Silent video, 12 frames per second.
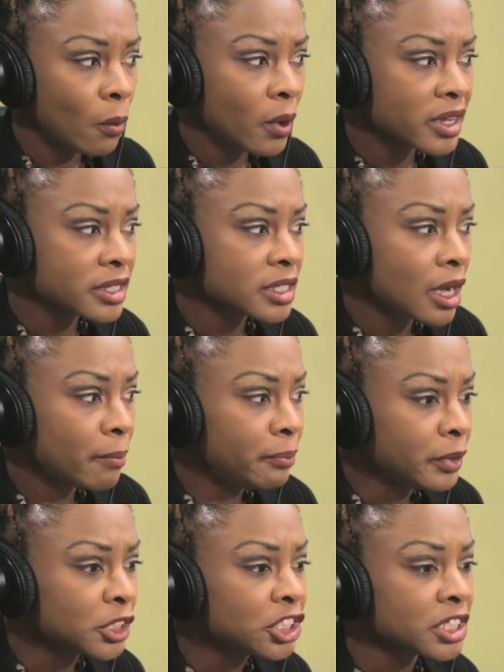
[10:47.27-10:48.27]
was
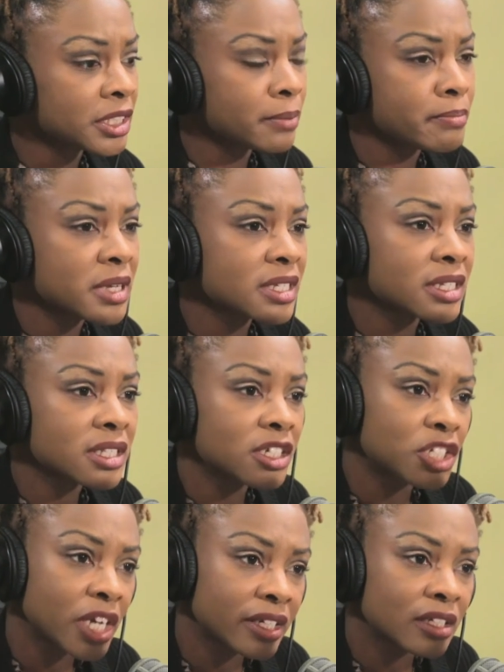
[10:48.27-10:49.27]
pushing the business
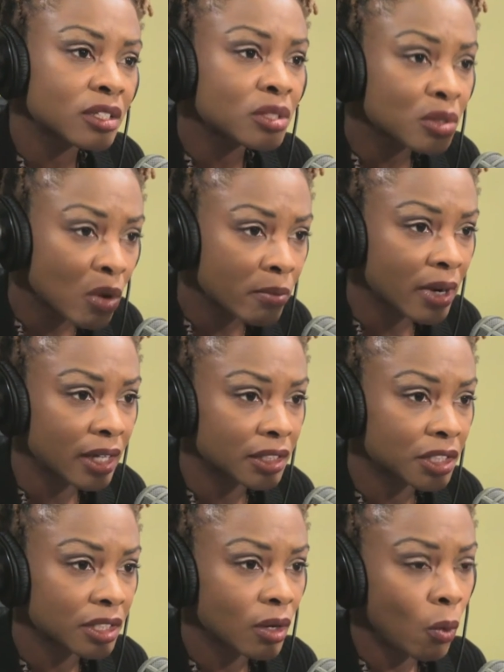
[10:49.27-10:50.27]
agenda so
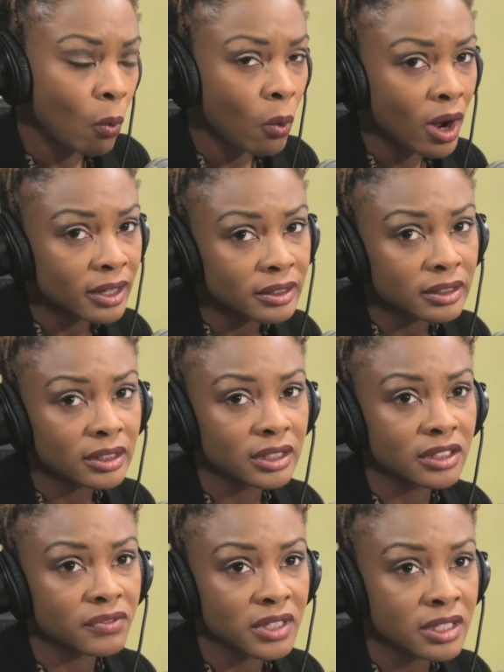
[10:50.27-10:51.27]
much, one
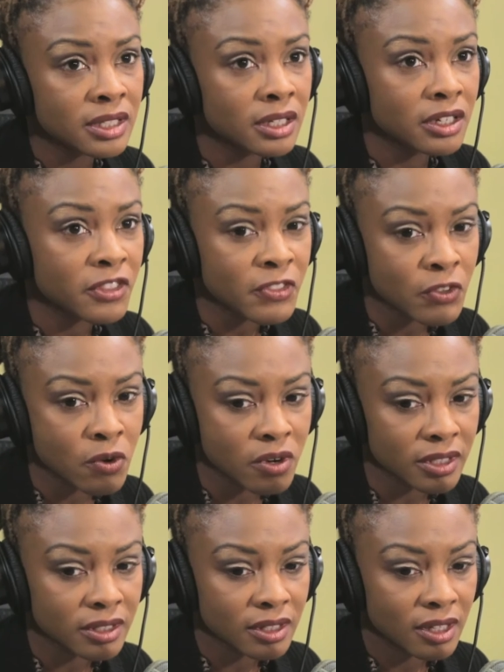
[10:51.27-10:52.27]
could have easily
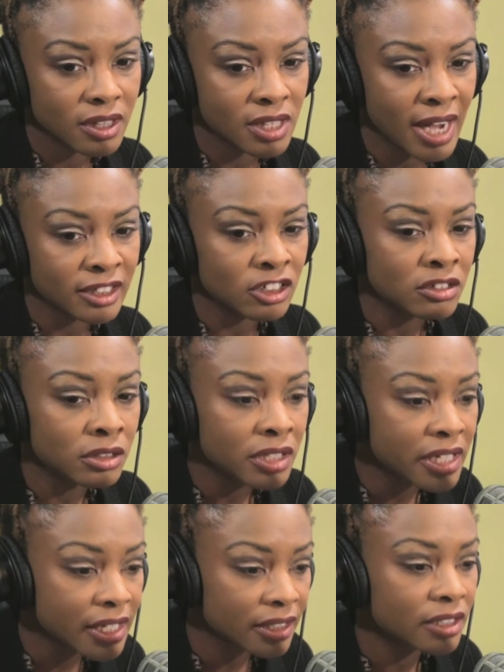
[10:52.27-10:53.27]
thought that
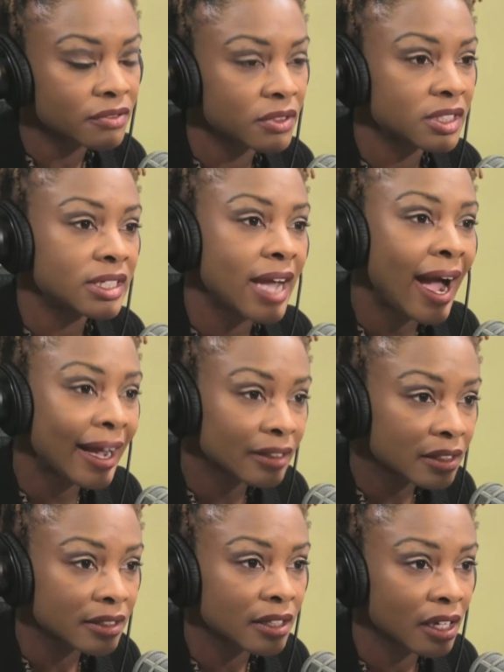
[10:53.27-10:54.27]
creativity
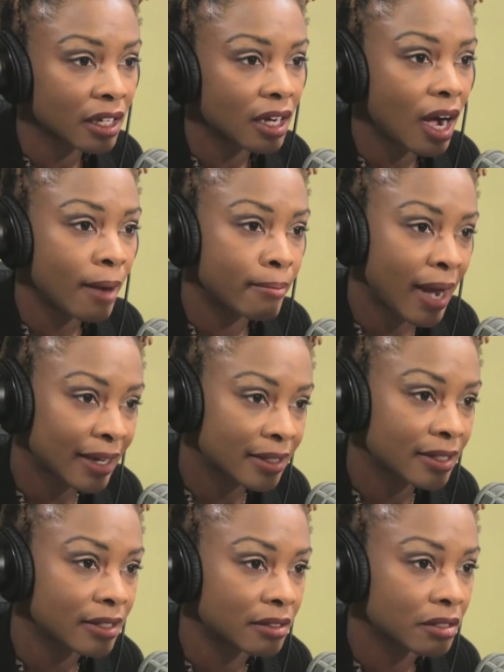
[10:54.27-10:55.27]
had to take a
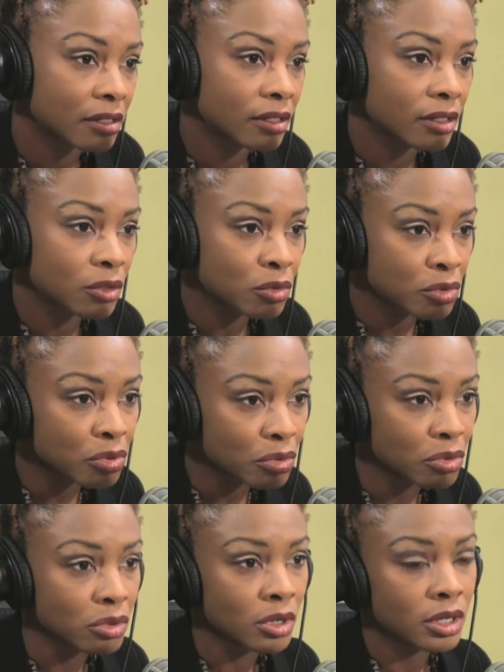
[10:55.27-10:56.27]
back seat
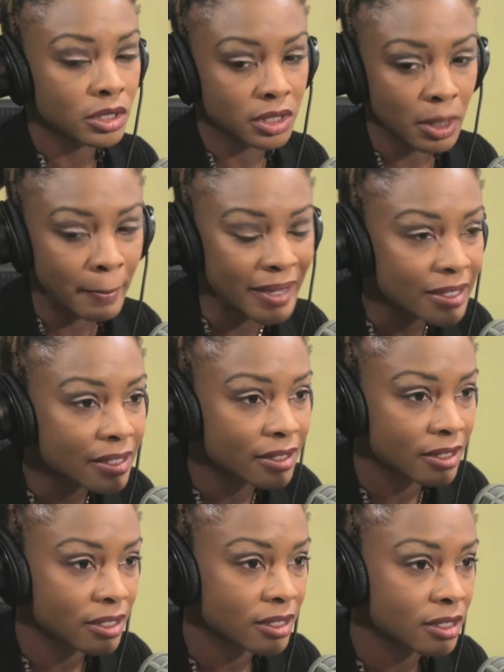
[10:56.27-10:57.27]
to the
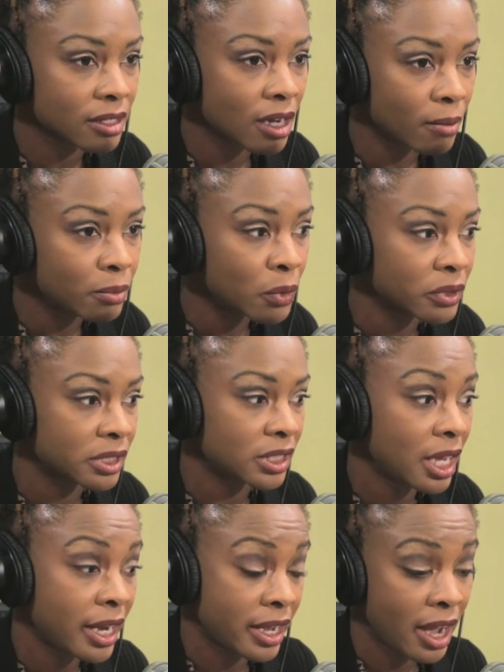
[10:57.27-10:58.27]
business
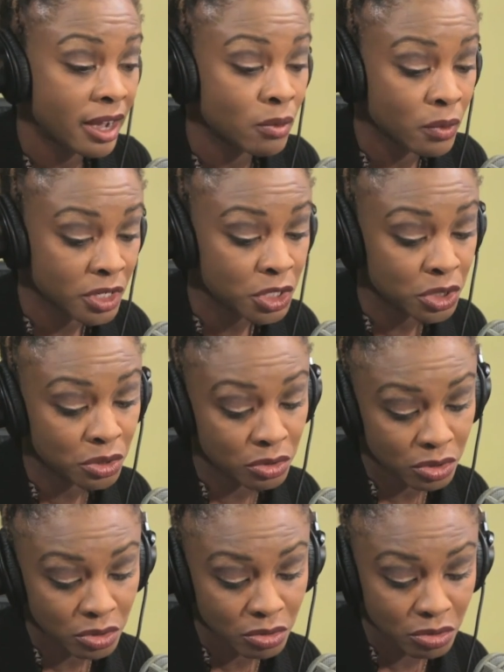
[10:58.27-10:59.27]
component. And I, I wish
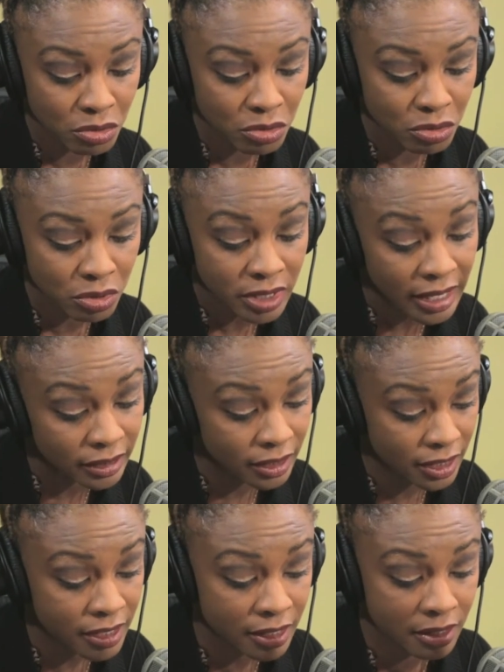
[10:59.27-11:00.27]
to tell
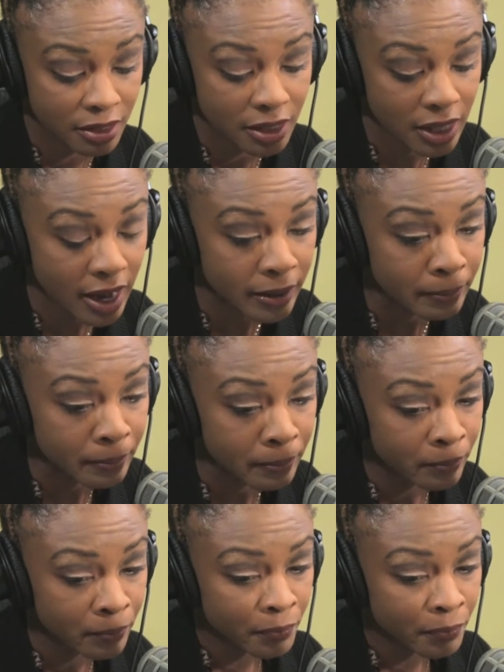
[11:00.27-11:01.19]
the listeners that